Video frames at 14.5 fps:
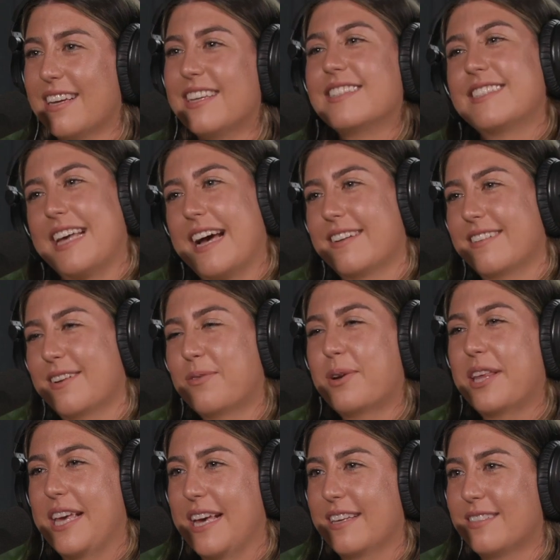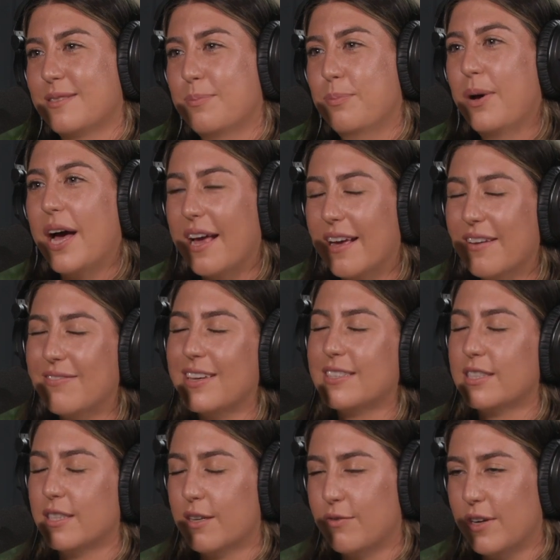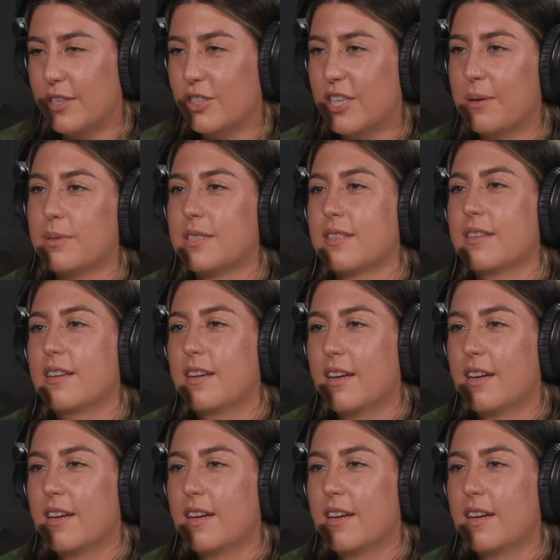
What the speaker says: It really is. But invest in your friendships.